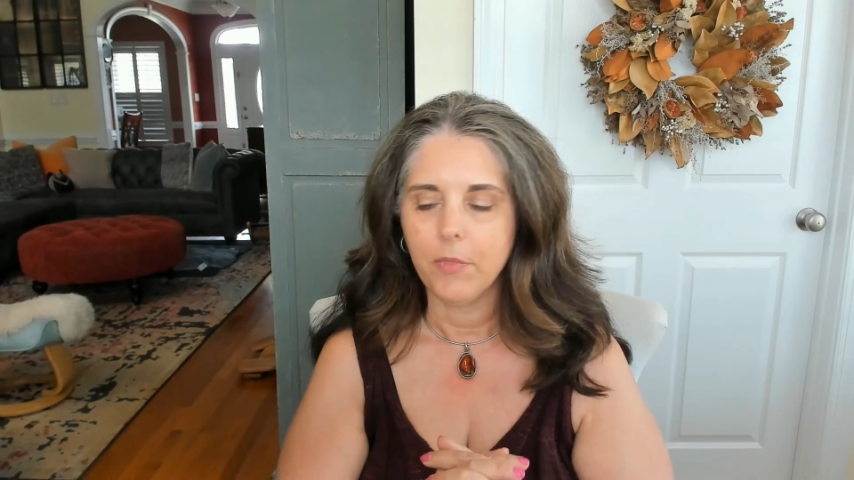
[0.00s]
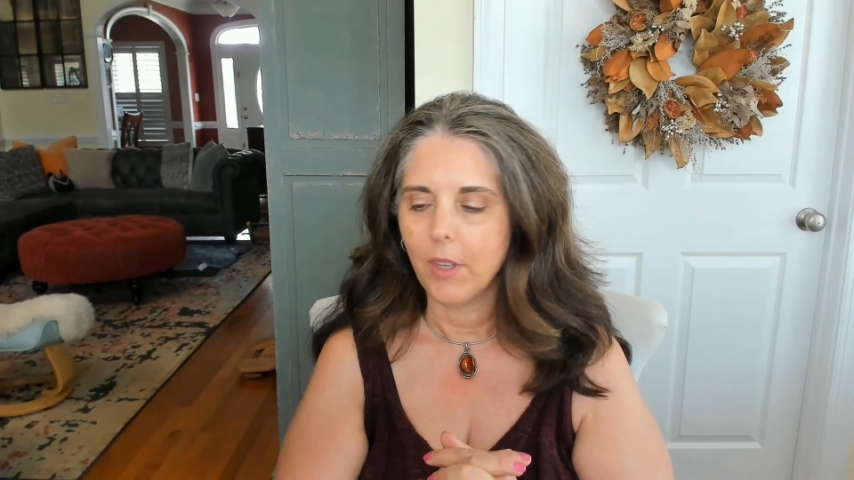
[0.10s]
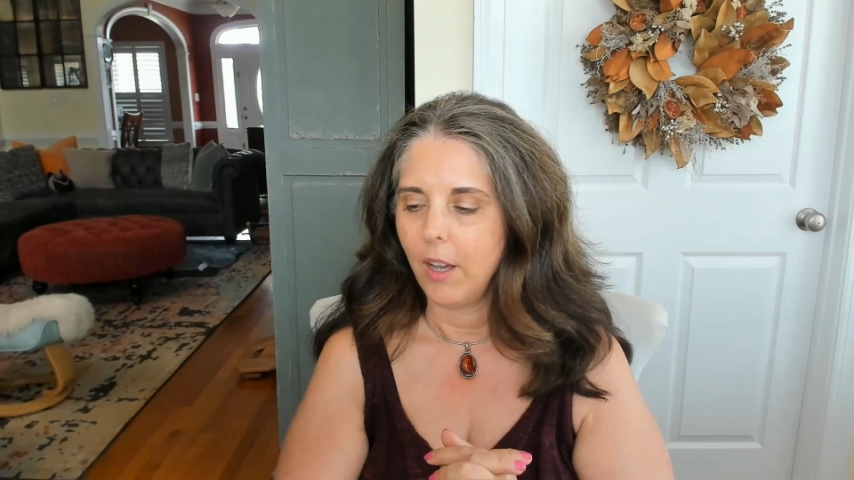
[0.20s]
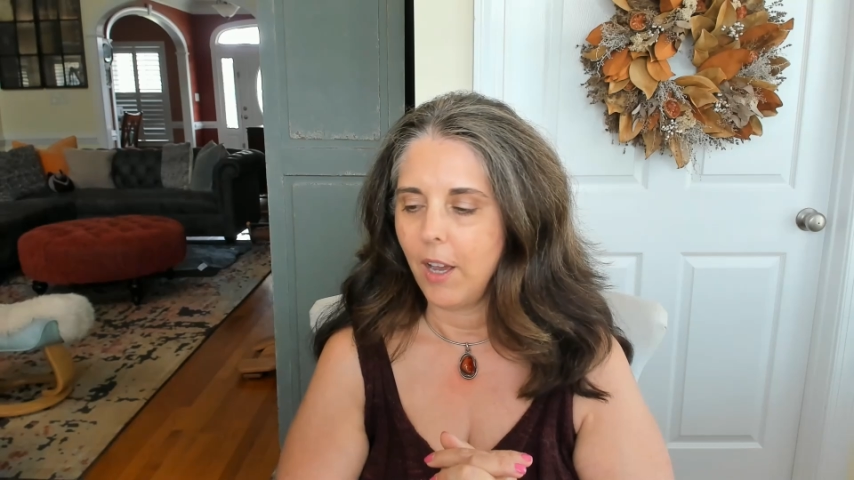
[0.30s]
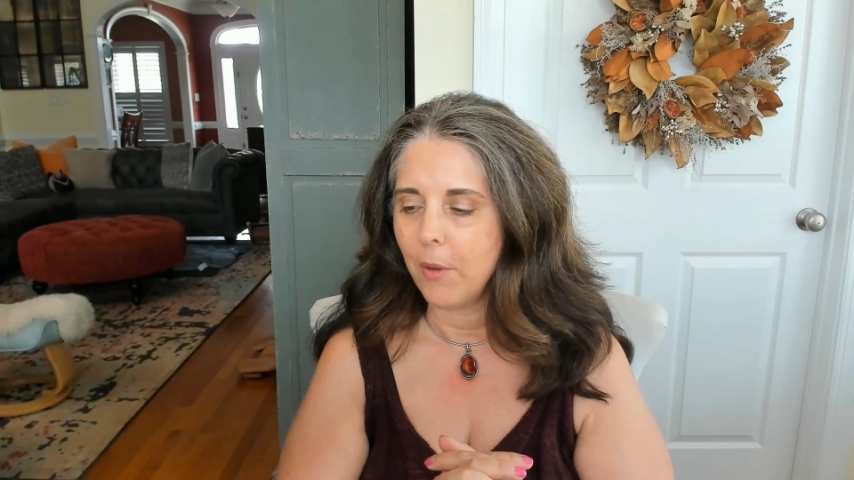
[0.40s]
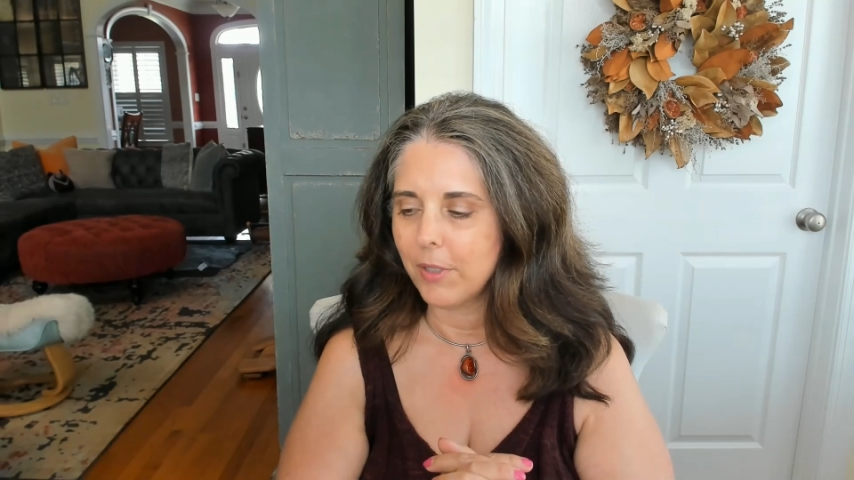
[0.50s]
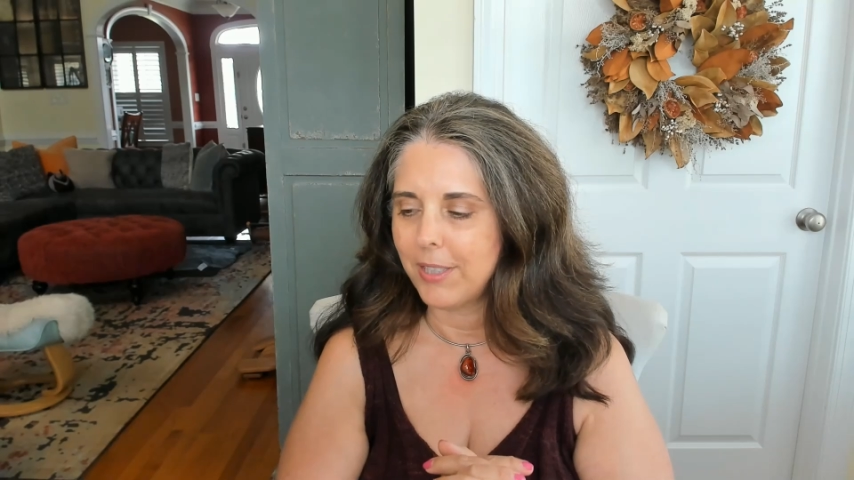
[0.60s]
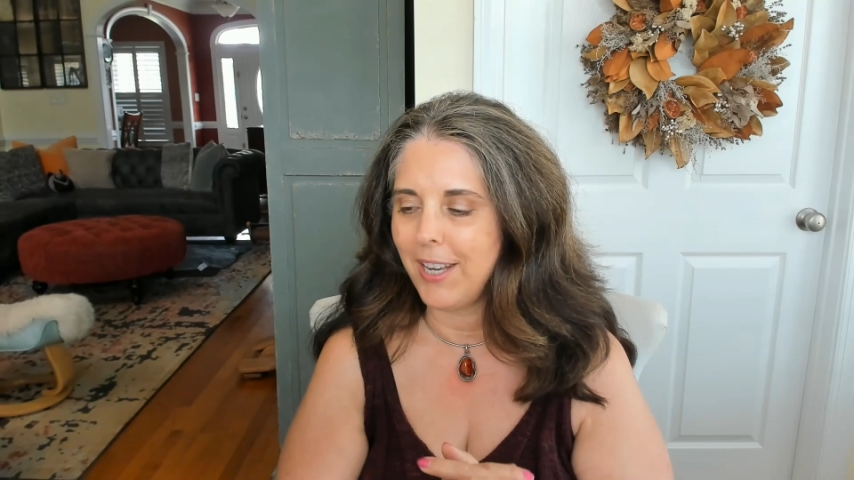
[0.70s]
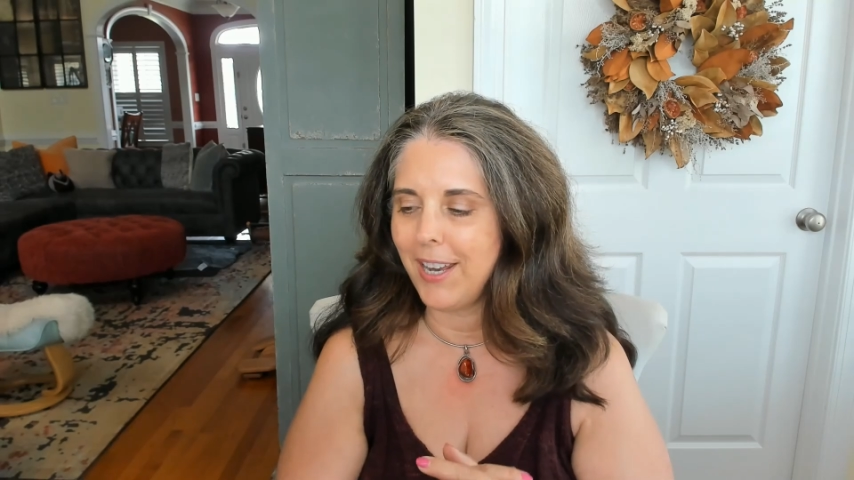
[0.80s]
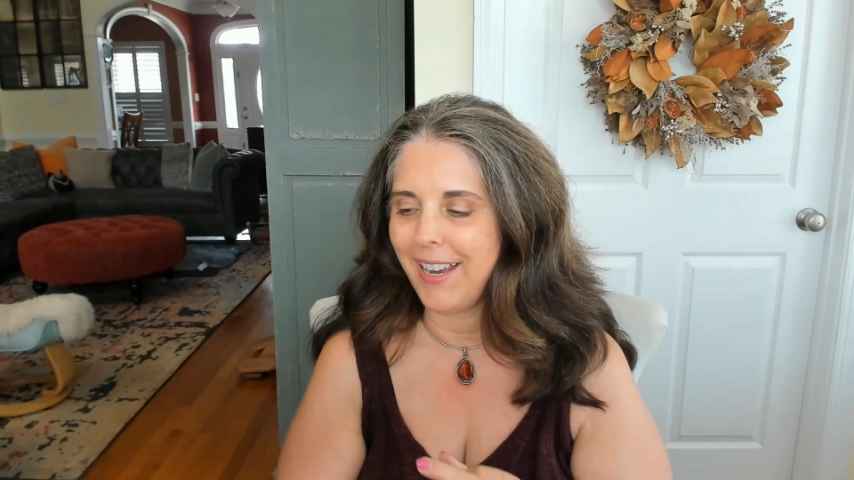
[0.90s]
I will
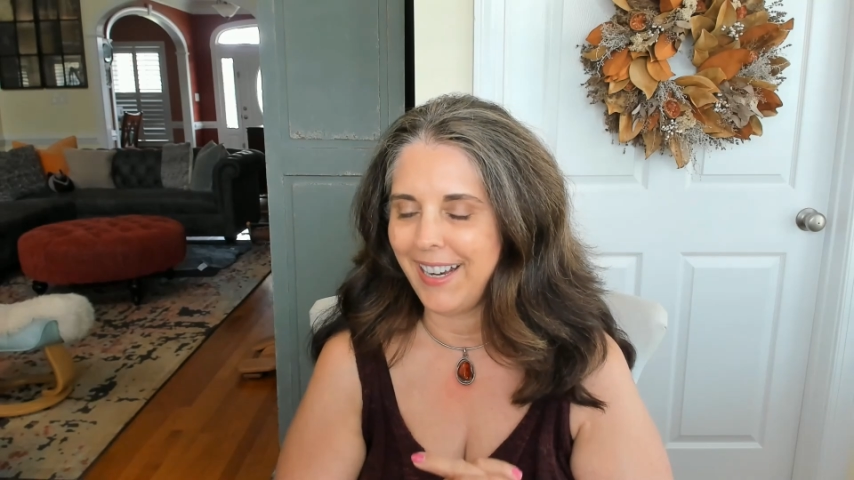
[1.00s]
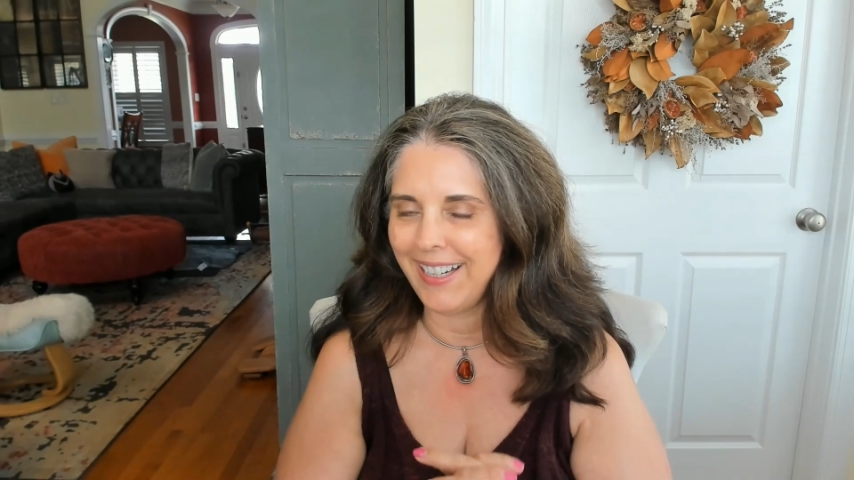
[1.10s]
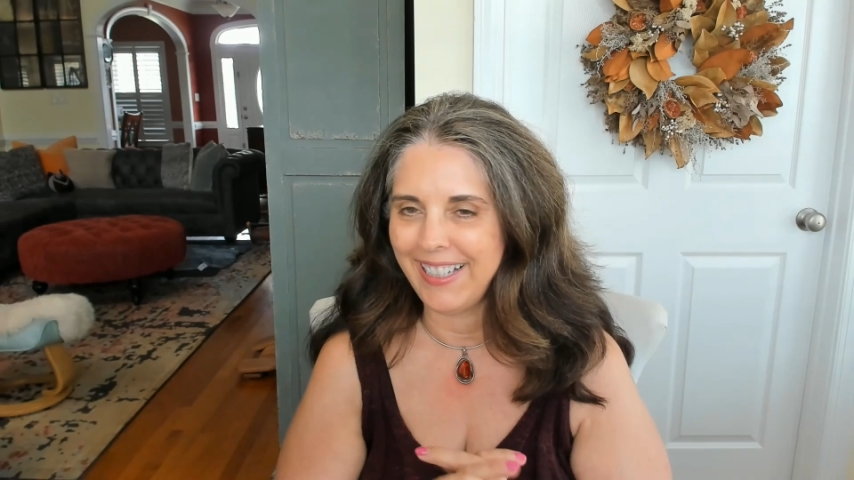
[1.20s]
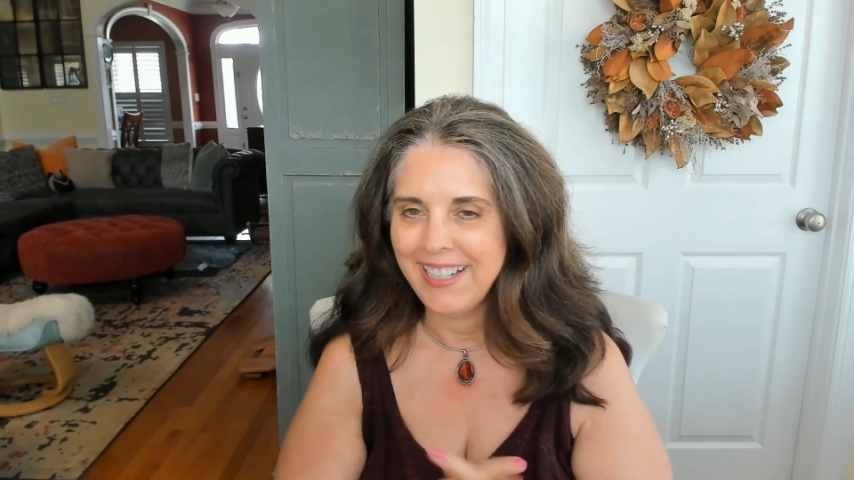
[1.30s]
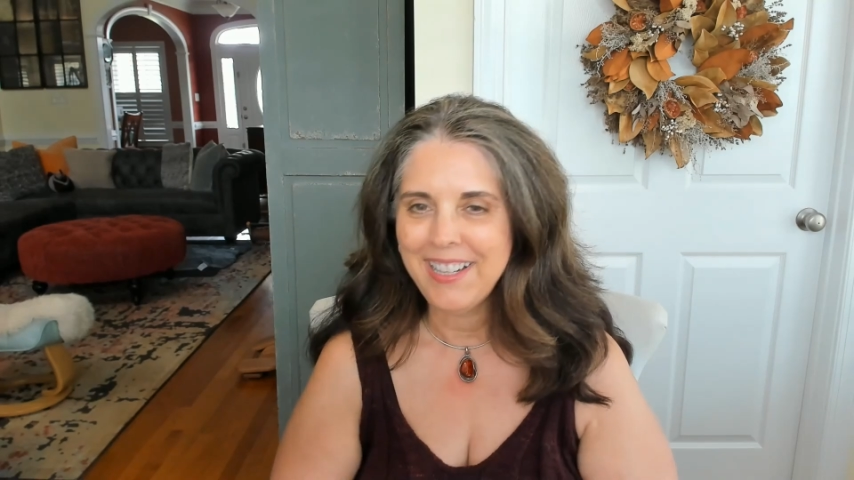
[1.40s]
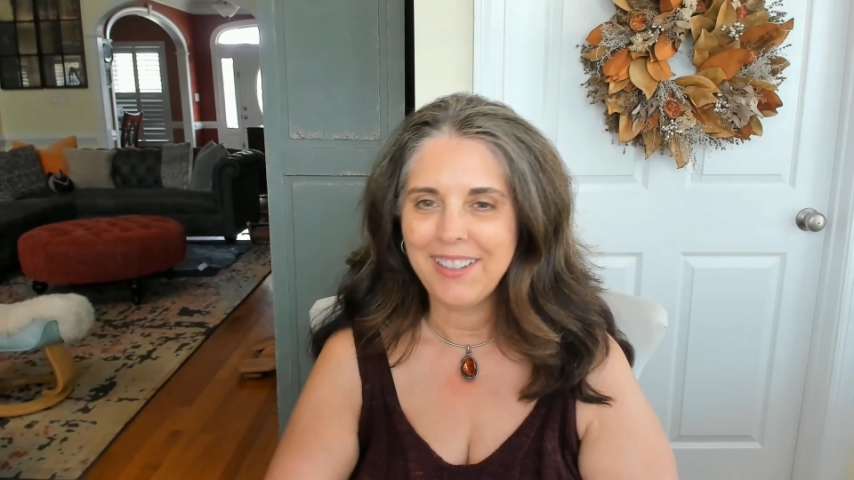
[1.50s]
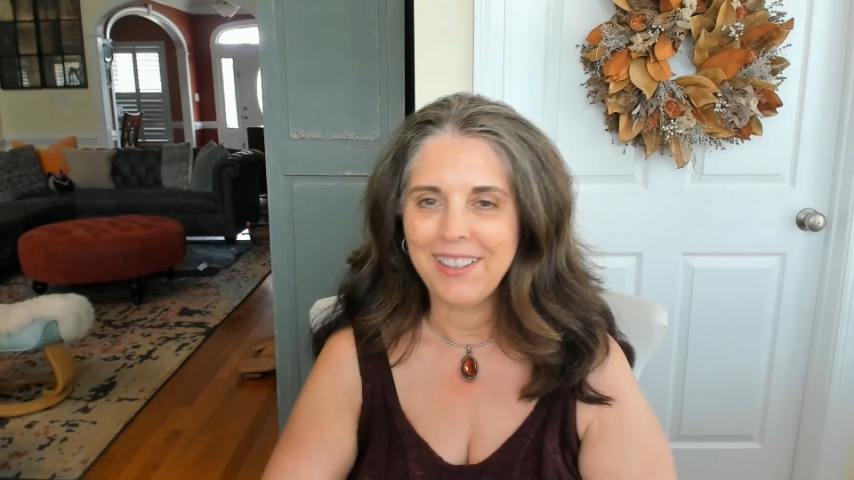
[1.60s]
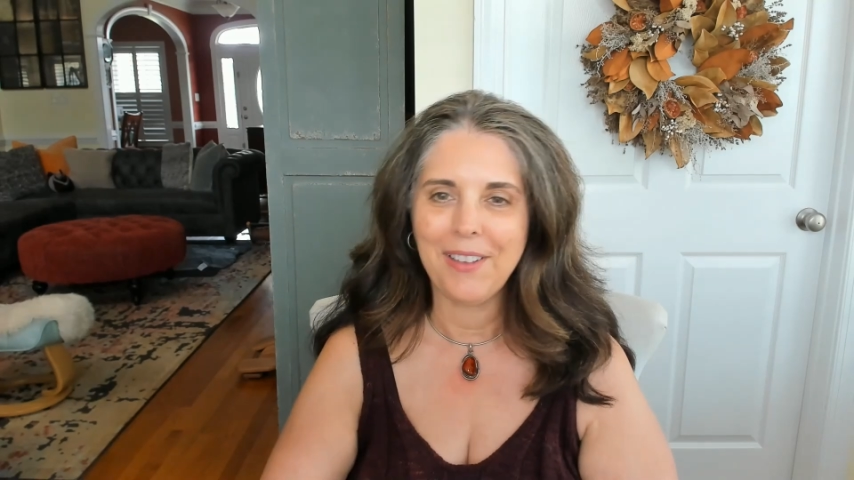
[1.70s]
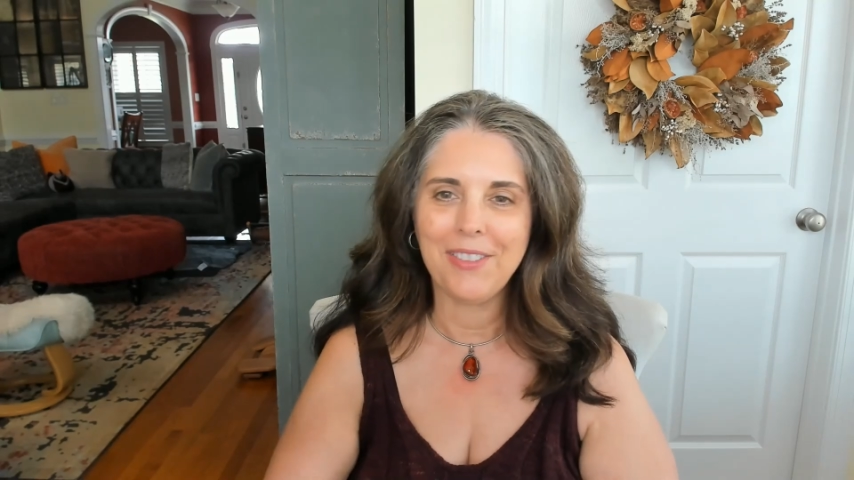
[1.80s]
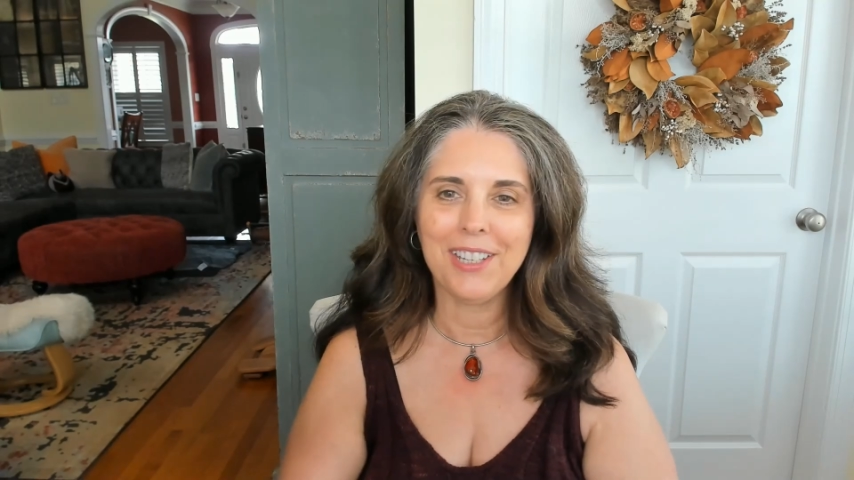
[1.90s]
say
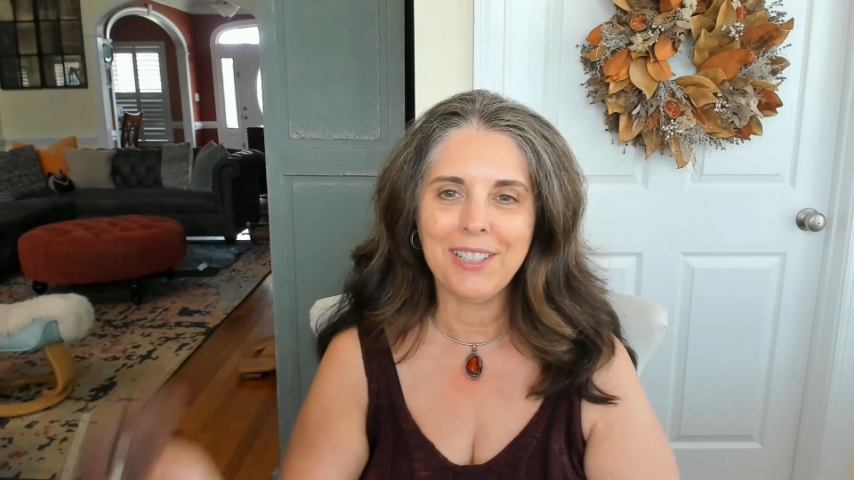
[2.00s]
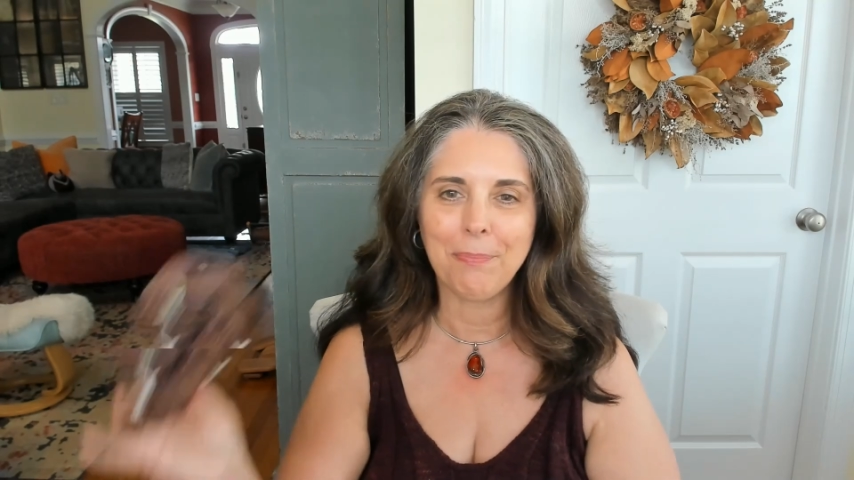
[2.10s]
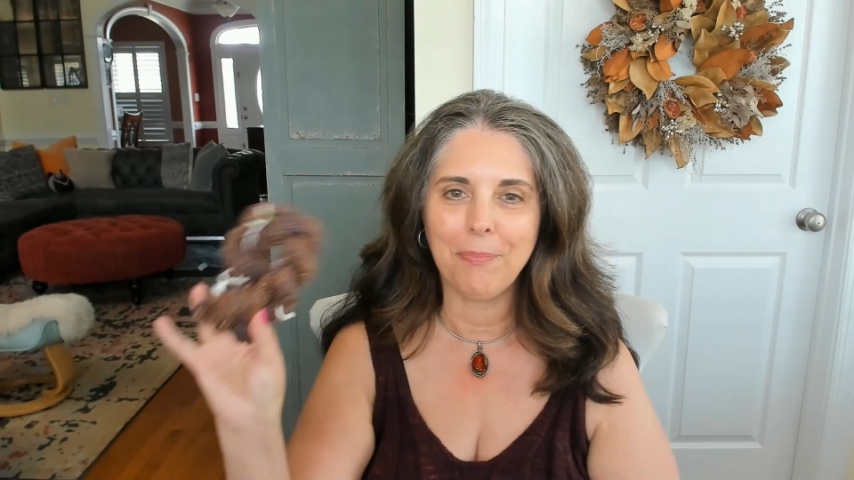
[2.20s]
that this